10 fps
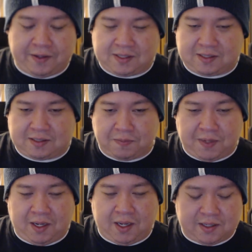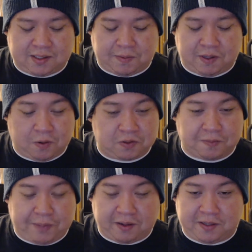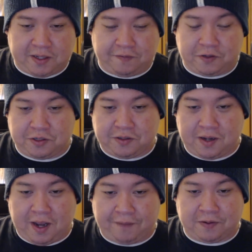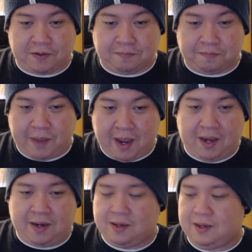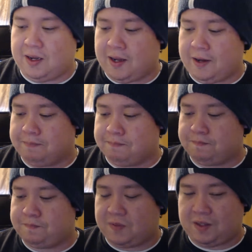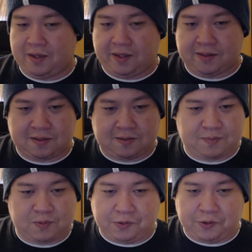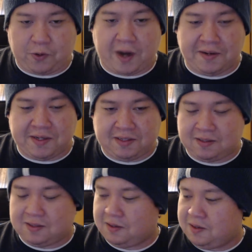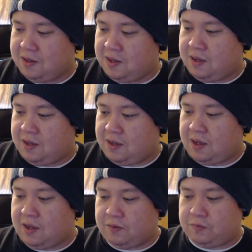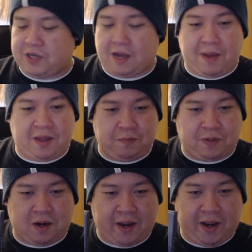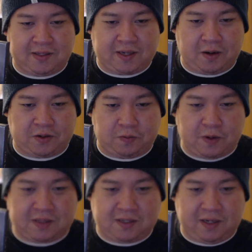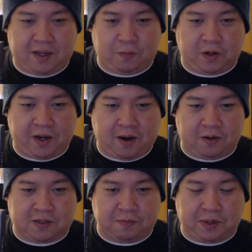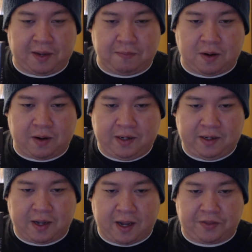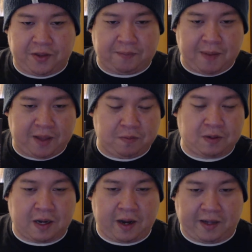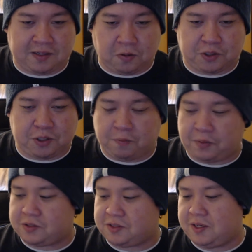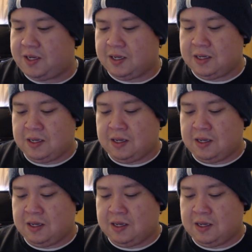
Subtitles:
This, to me, is some of the most compelling television ever made. It's greatness. You got Matthew McConaughey's character Rusty and Woody Harrelson playing Marty. I think Matthew McConaughey stole the show, personally.